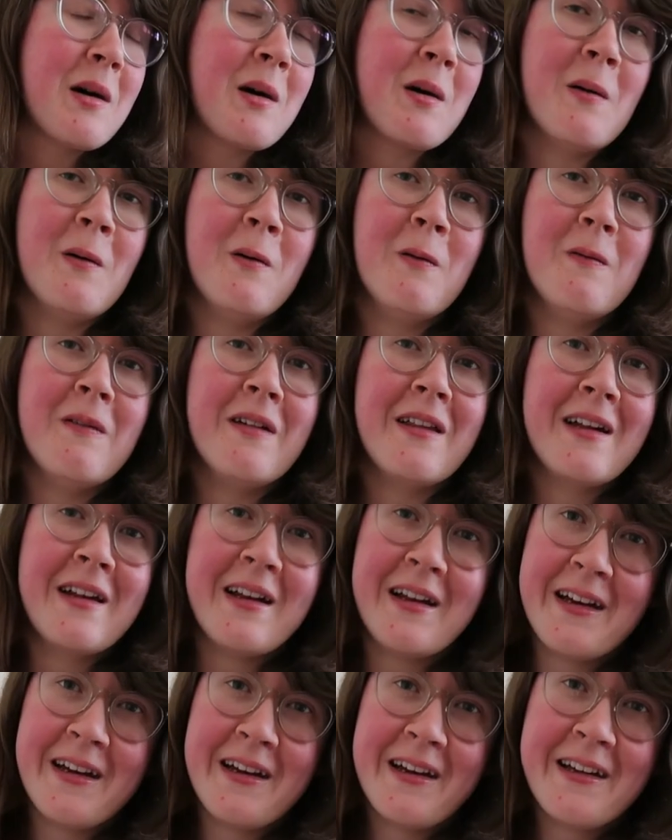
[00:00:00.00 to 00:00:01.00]
over the
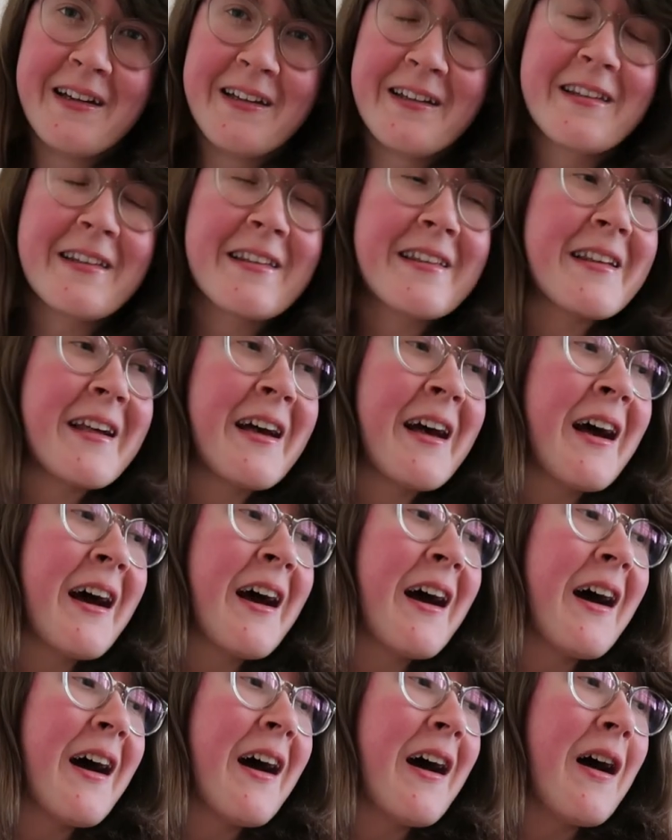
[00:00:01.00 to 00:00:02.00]
years.
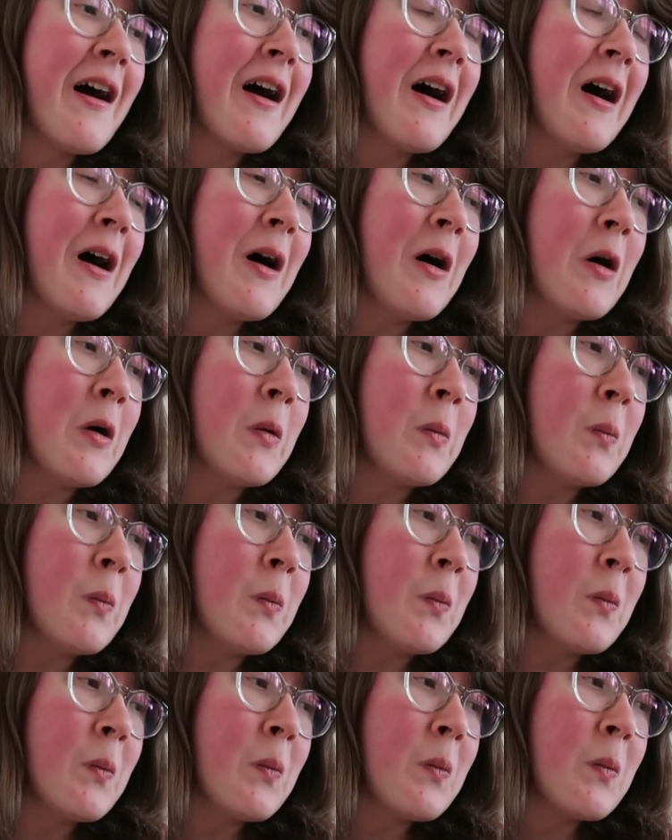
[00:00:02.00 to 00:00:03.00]

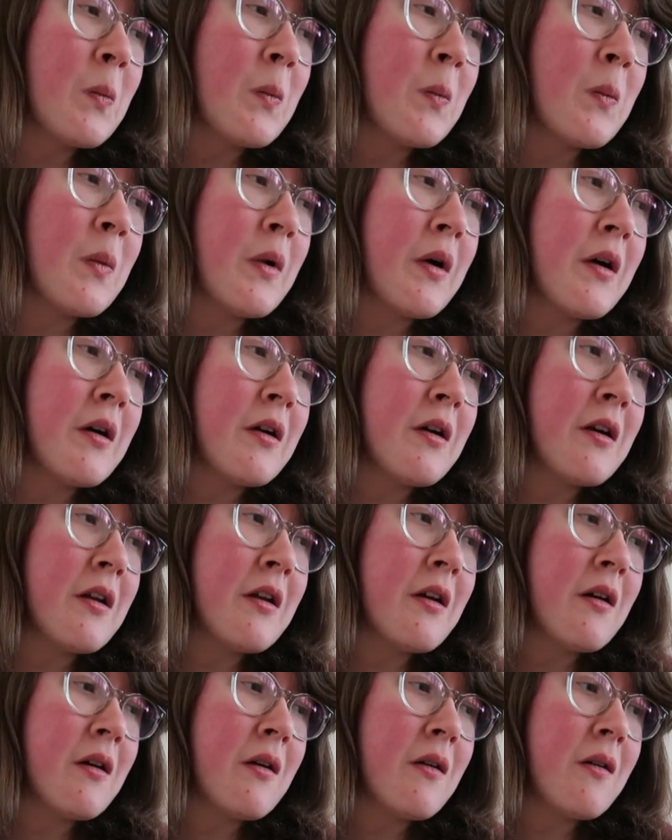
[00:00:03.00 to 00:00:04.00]
Um, but you
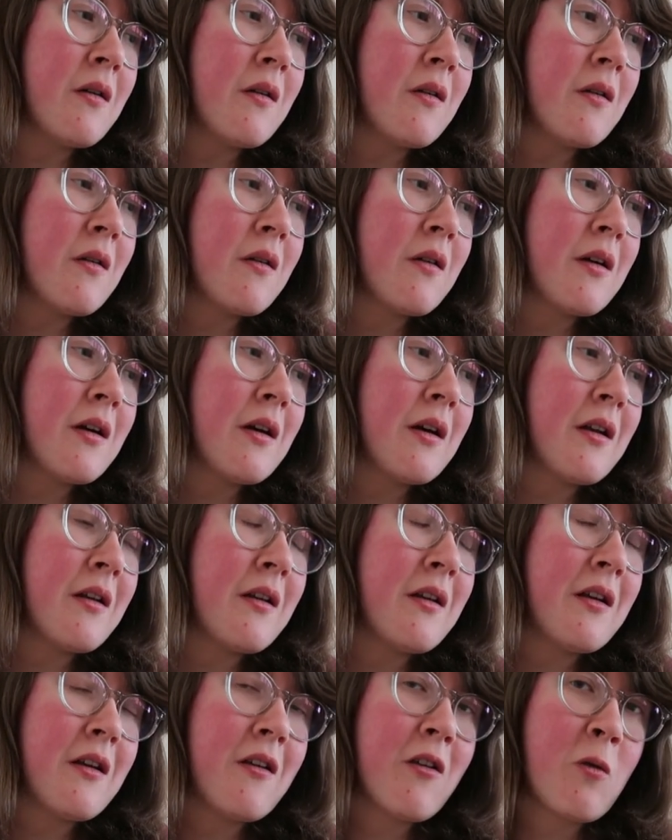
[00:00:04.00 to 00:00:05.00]
know,
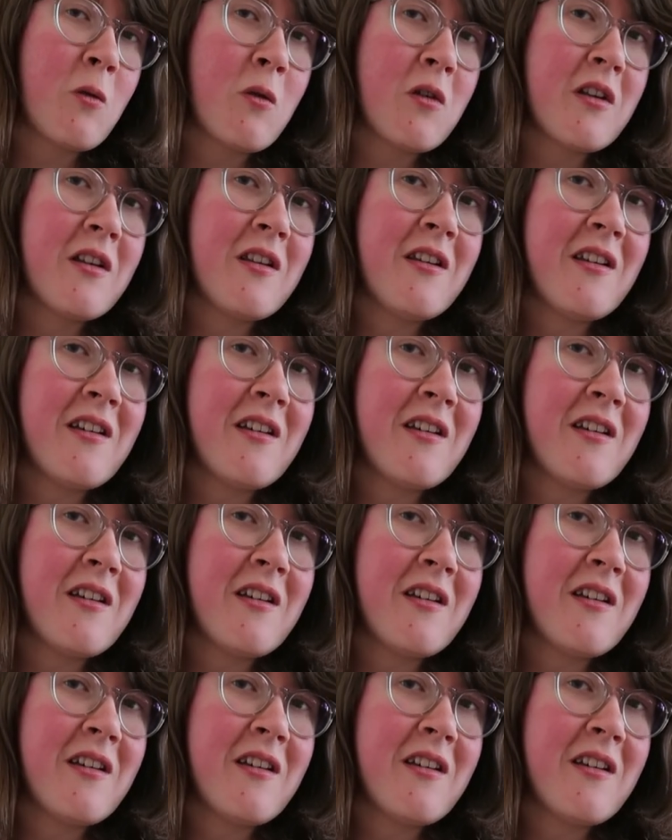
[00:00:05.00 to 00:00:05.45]
it is what it